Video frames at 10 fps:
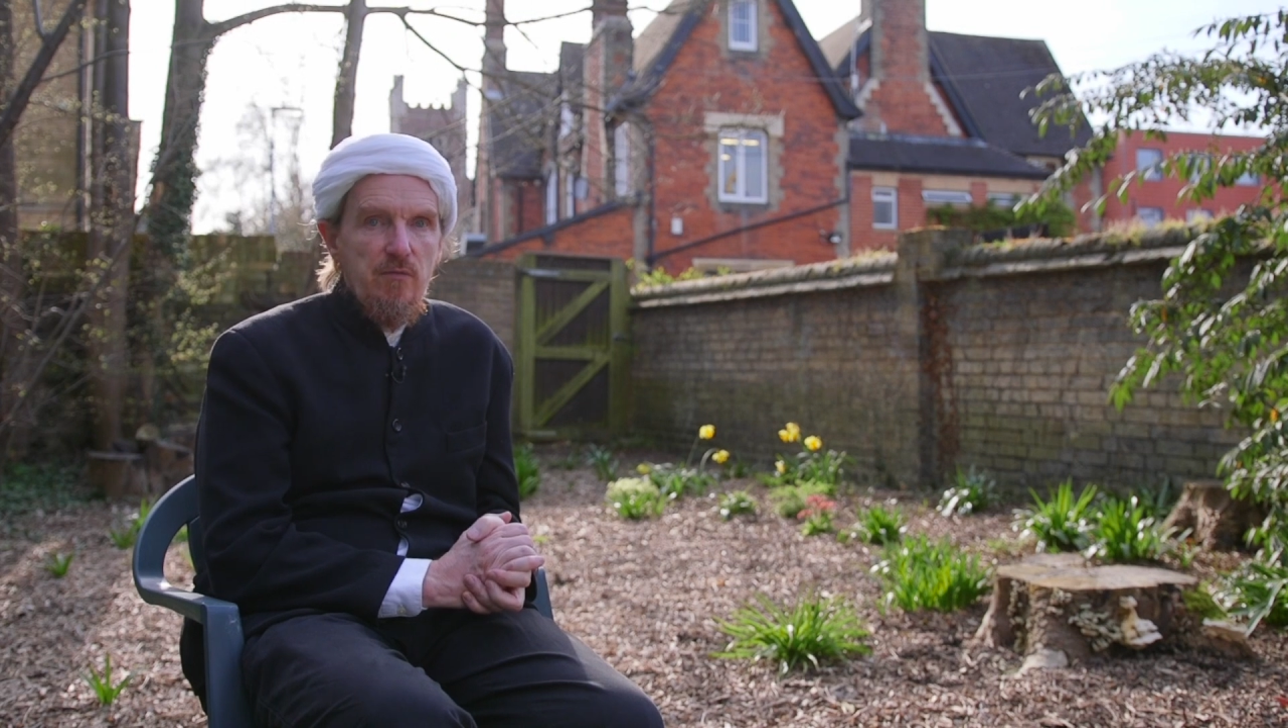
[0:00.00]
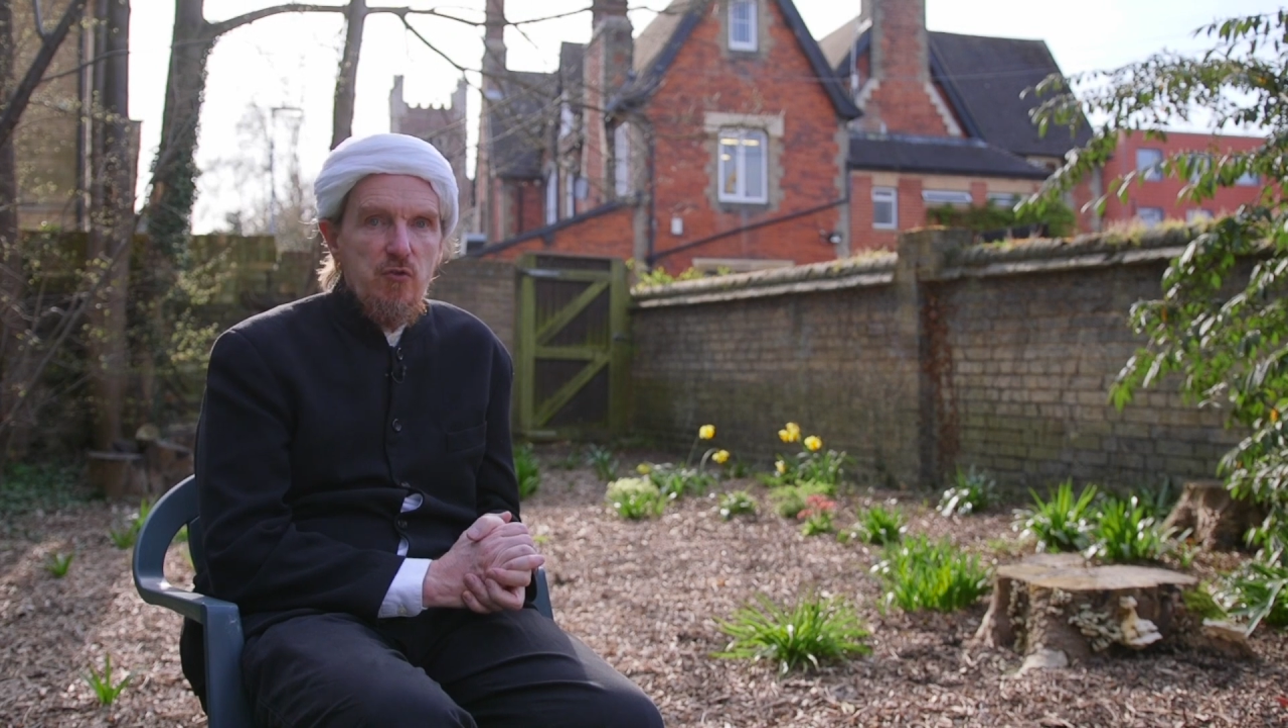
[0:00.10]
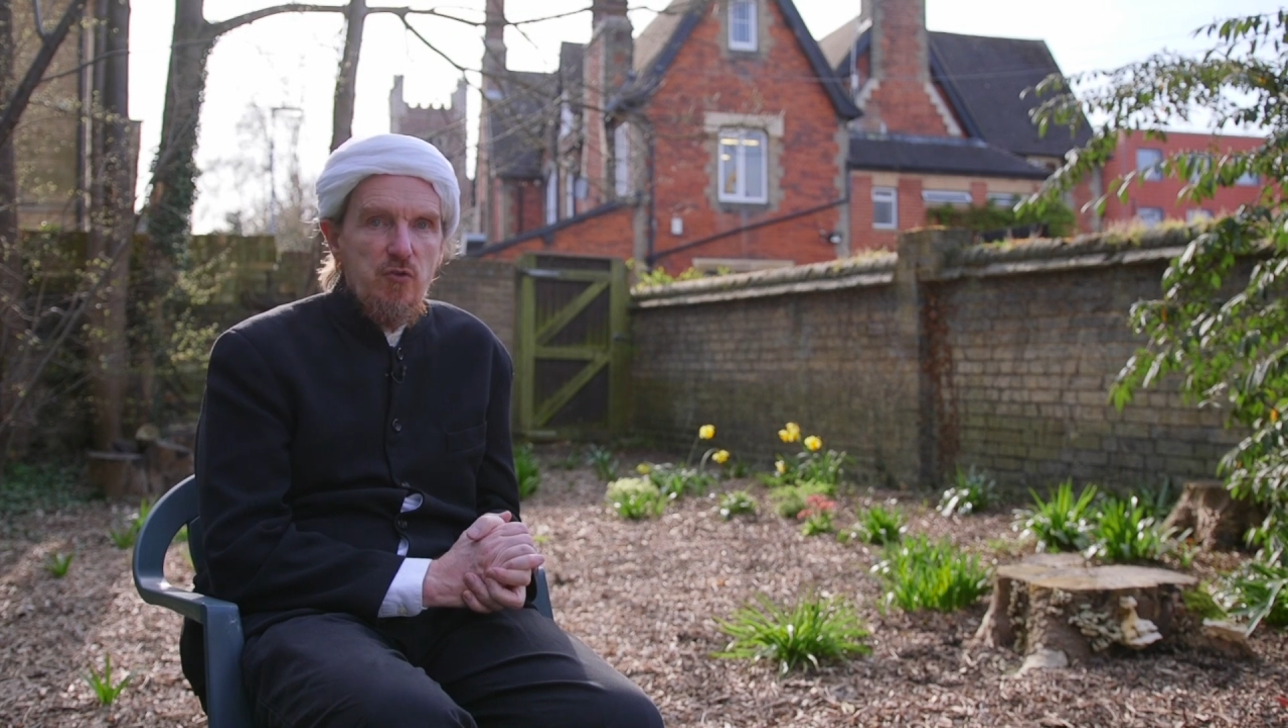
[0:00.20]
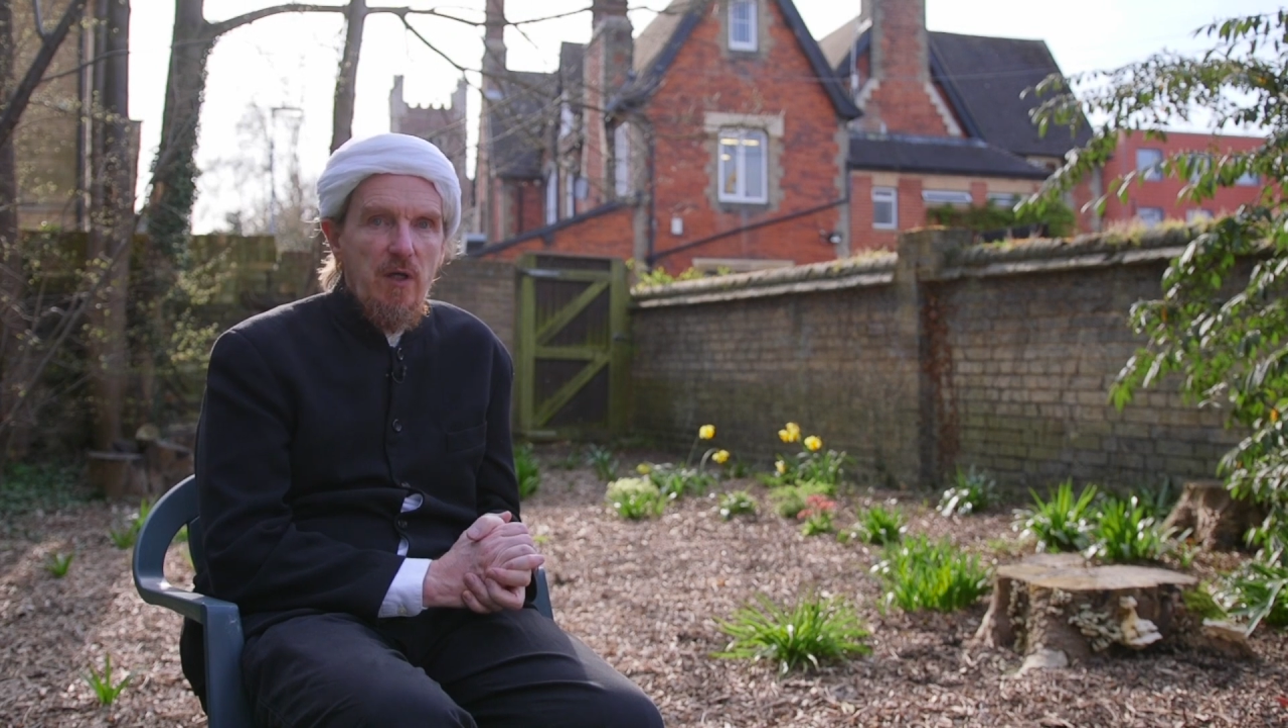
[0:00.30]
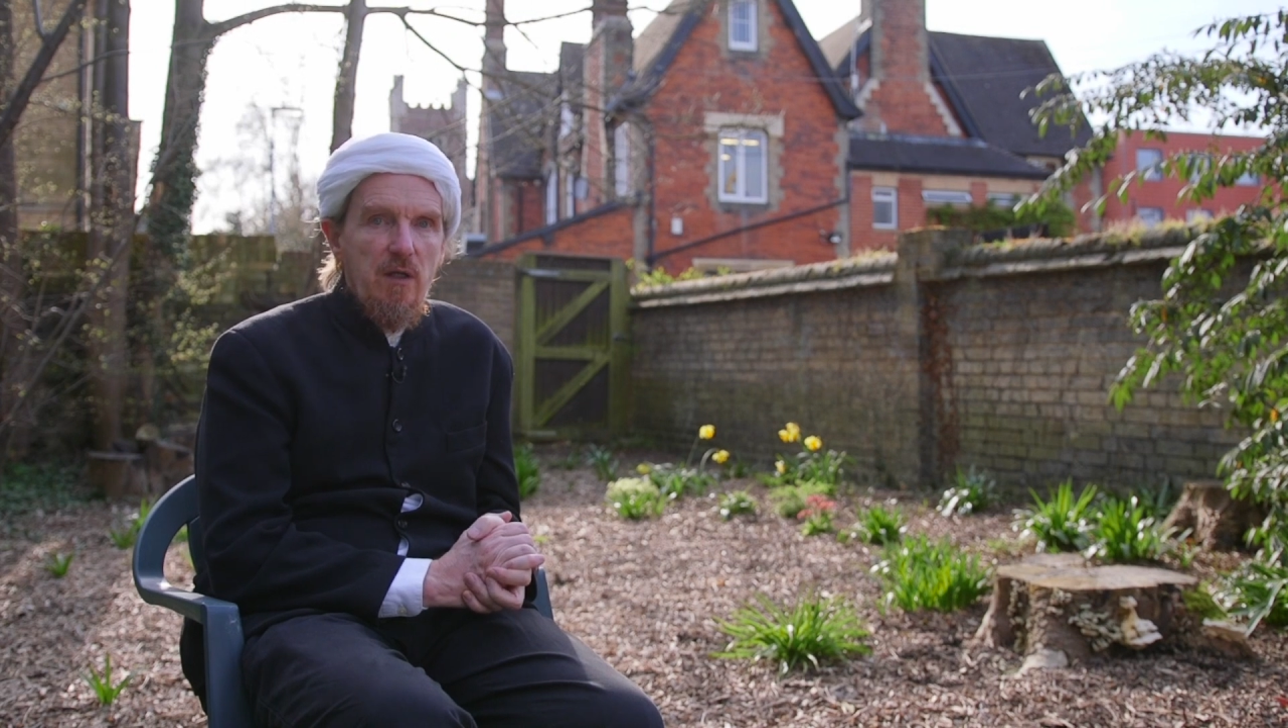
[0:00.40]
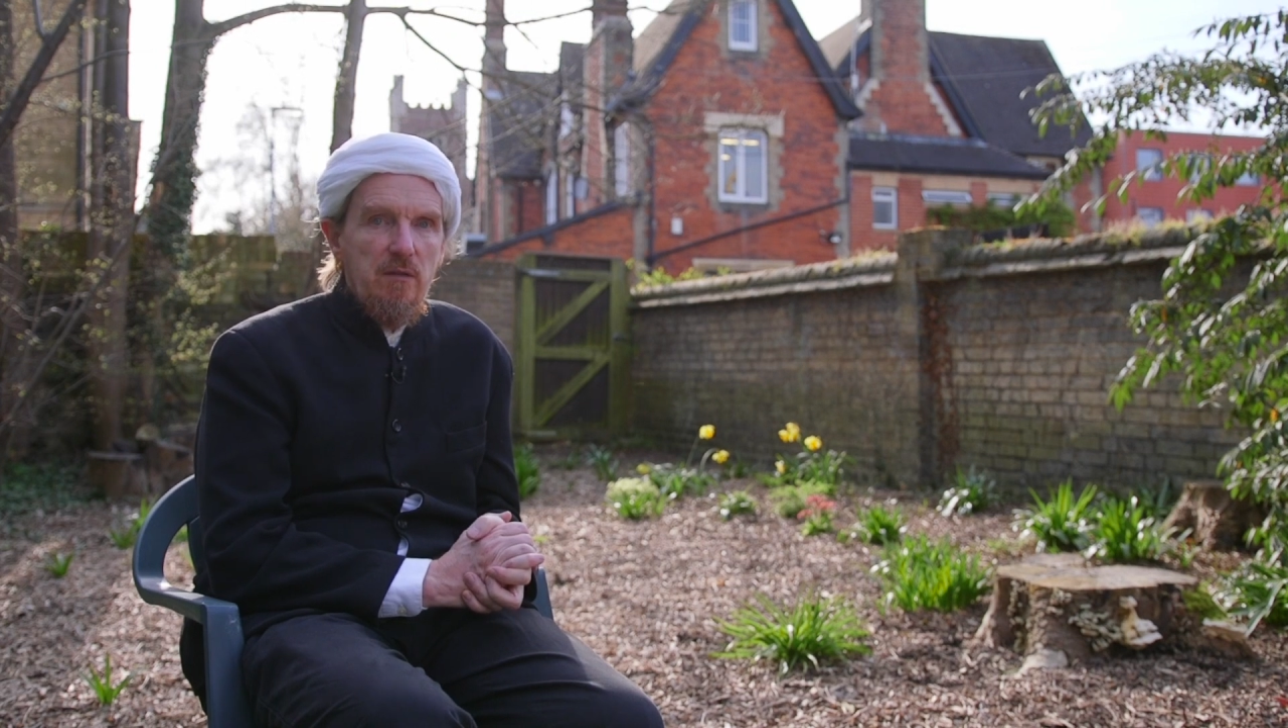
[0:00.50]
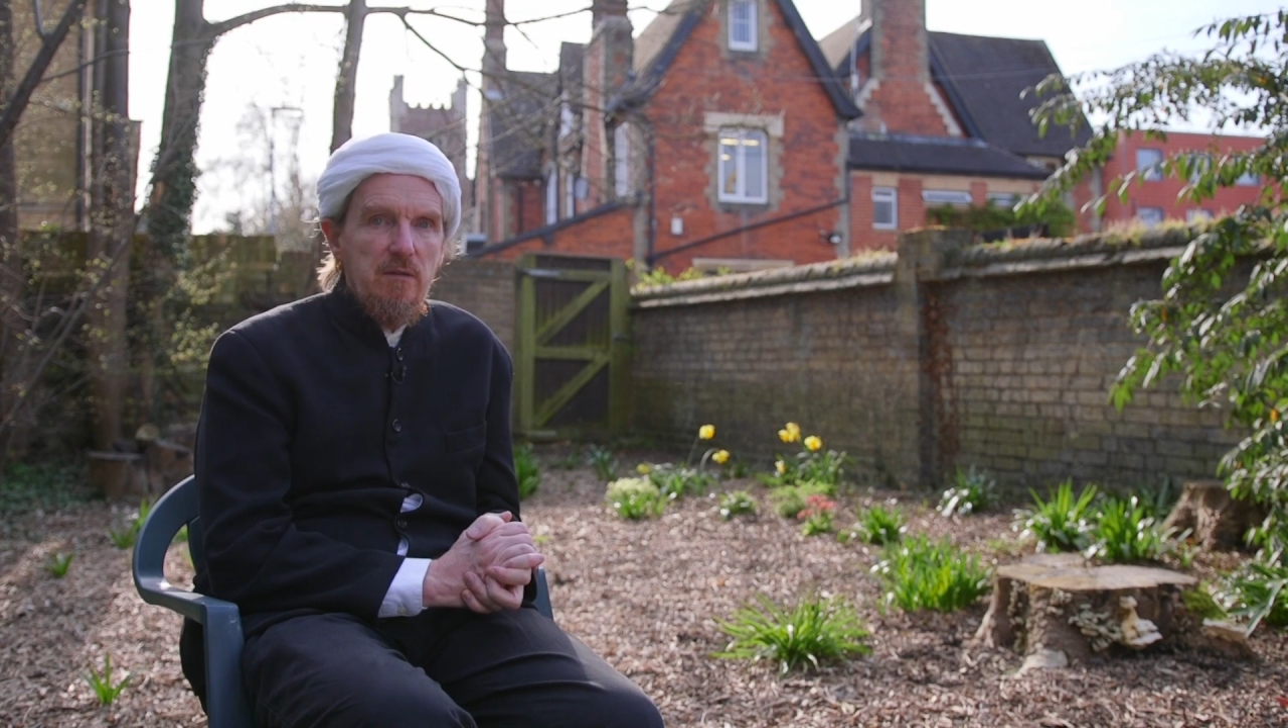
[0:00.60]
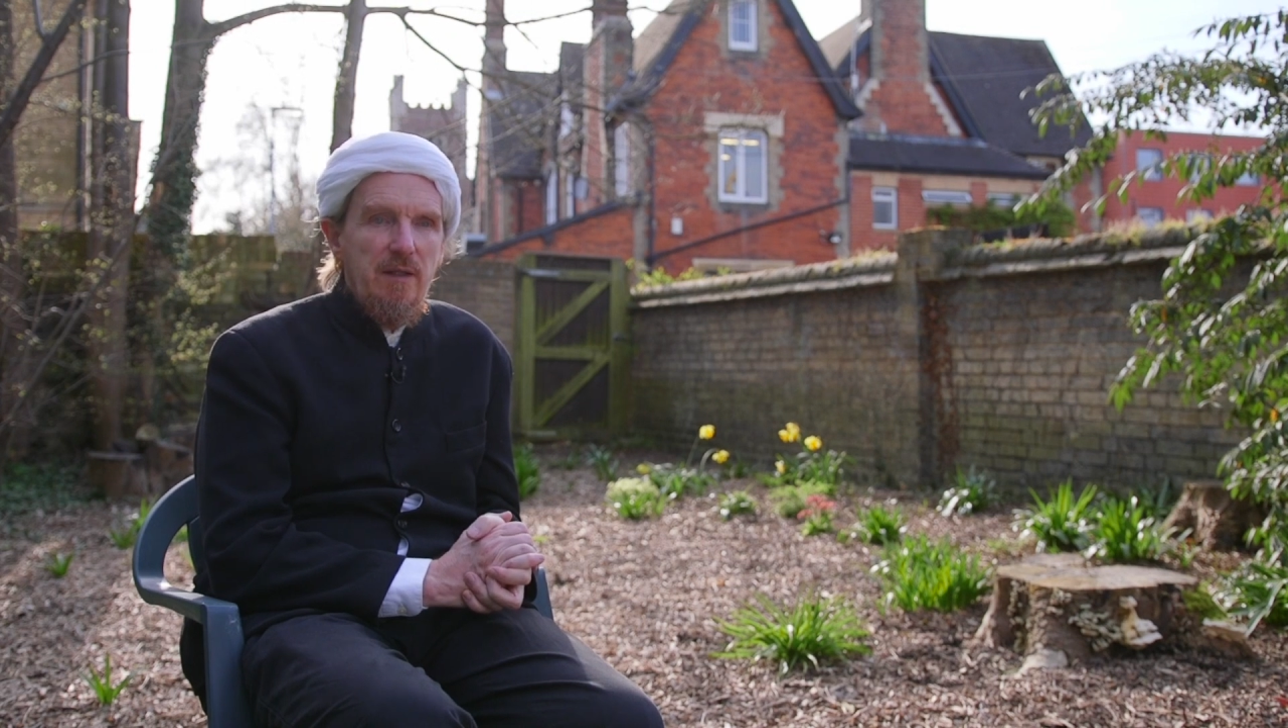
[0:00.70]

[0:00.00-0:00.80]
of the child